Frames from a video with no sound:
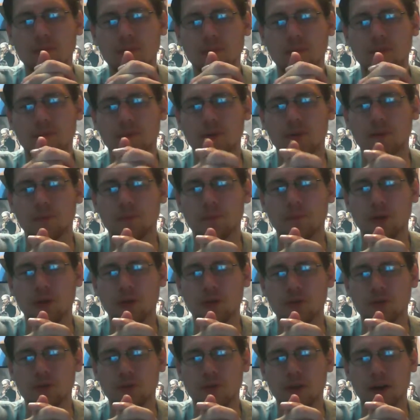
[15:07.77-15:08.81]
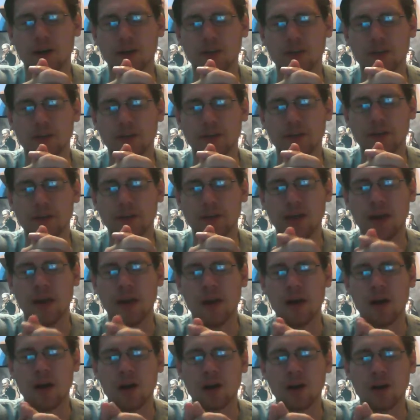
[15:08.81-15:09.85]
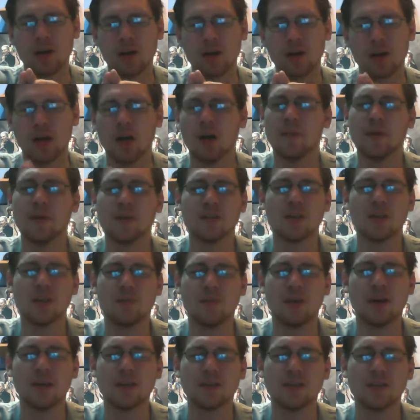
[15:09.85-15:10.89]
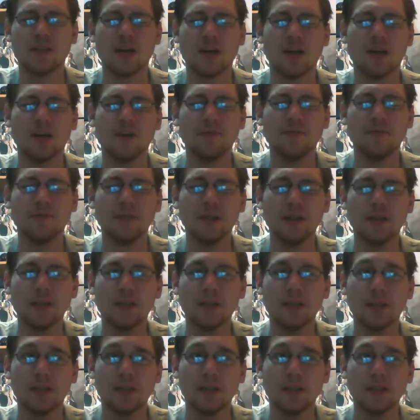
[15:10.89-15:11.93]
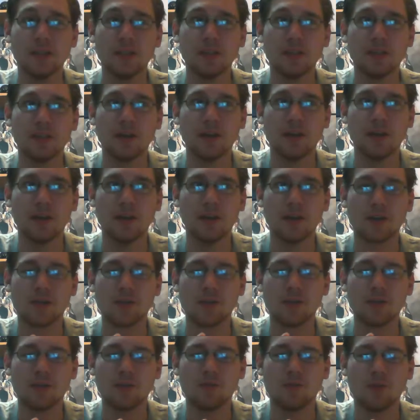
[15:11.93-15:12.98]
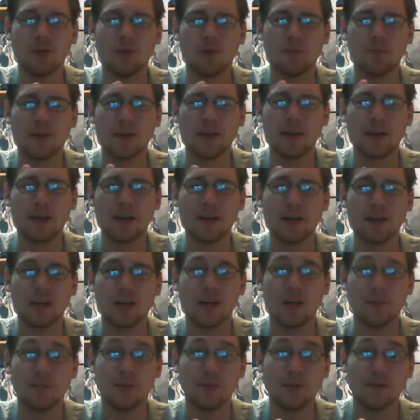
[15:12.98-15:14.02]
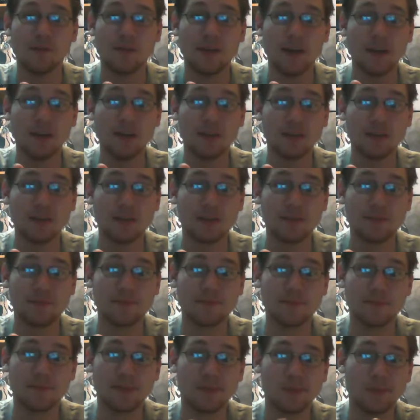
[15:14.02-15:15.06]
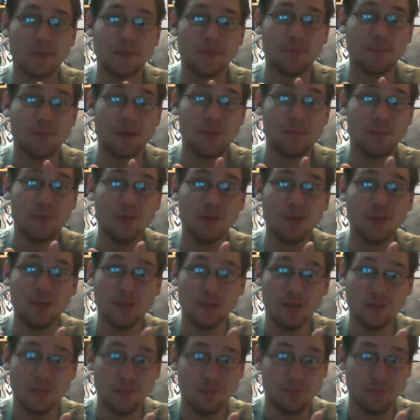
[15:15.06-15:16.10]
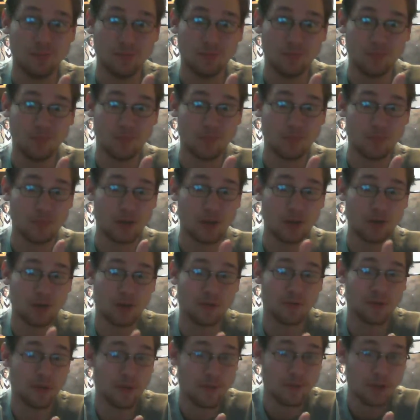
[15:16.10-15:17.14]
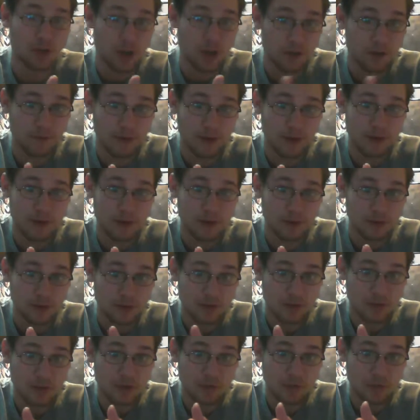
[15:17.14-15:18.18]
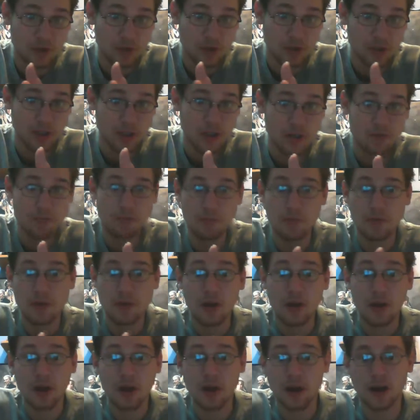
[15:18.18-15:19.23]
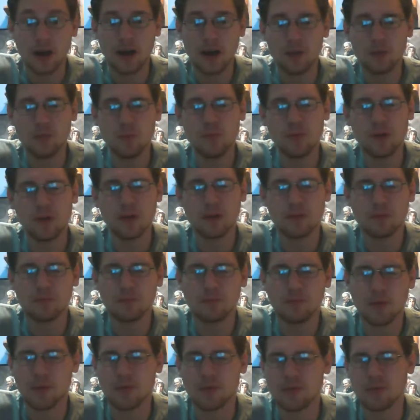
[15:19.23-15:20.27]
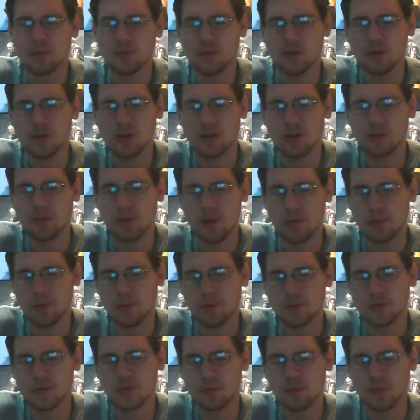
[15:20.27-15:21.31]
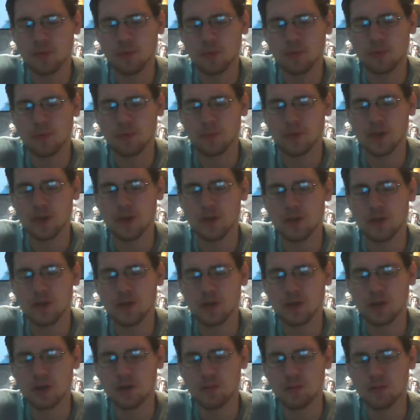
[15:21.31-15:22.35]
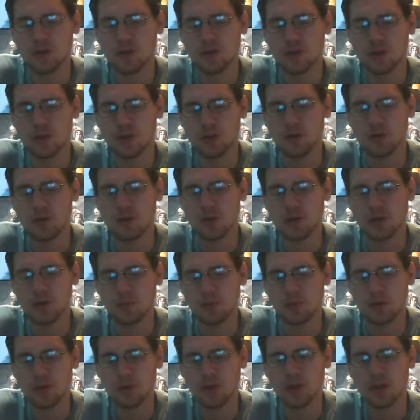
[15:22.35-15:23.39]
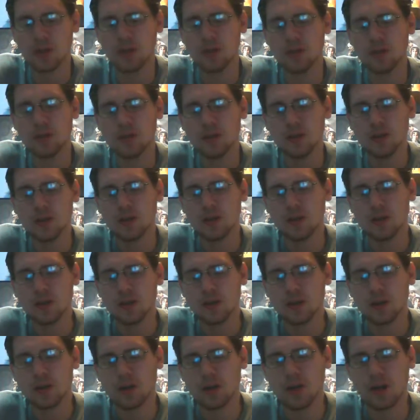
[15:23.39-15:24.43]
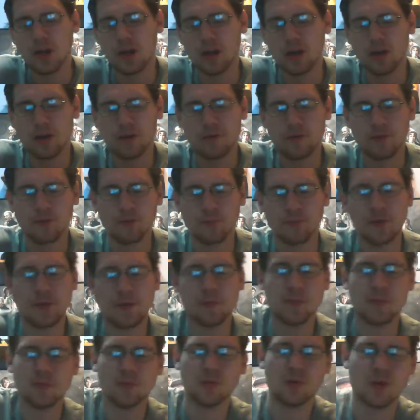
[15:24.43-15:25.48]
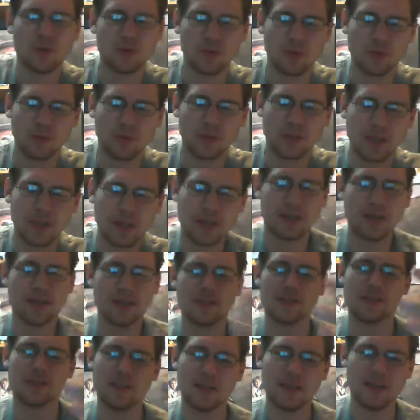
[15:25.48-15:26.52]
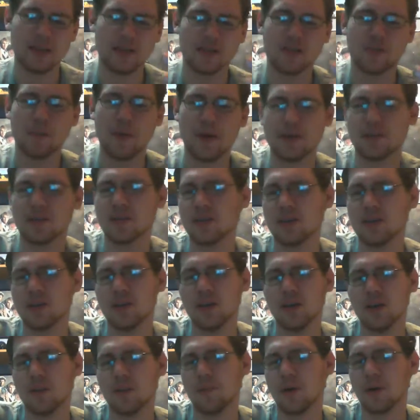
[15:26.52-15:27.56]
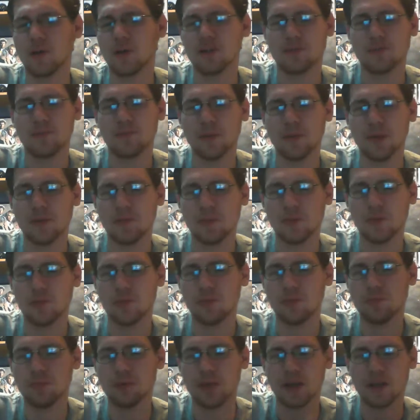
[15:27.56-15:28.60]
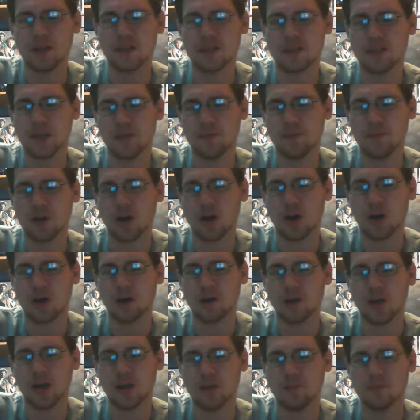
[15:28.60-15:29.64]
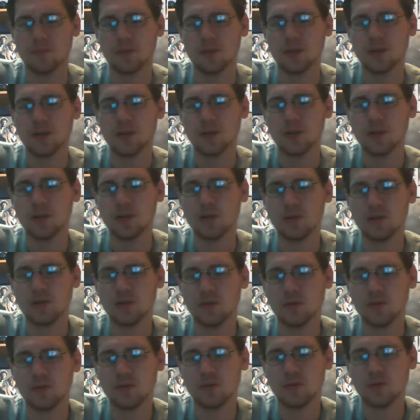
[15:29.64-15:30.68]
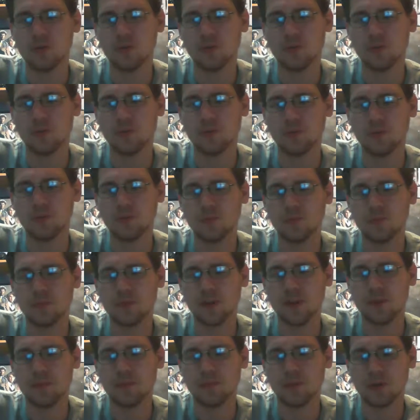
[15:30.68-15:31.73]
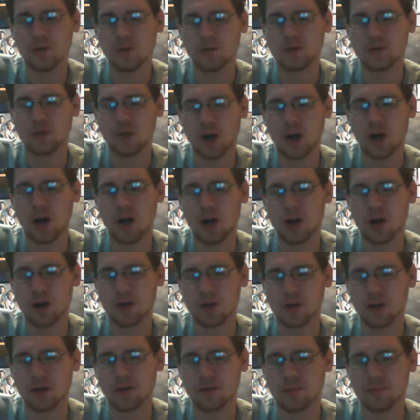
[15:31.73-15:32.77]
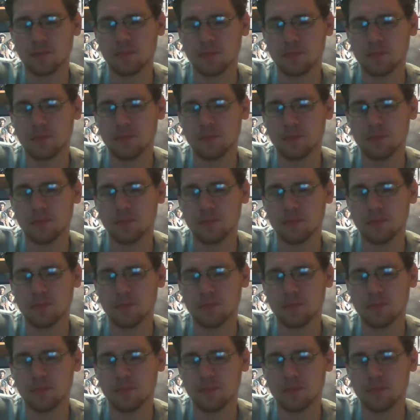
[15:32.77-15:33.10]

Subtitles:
for those who actually care and comment on my stuff. I actually do hope that I get a couple of people, and hopefully the card fighting community. And maybe some people from the Yu-Gi-Oh community. For people who don't know what that is, it's basically a bunch of people who play the same card game, who talk and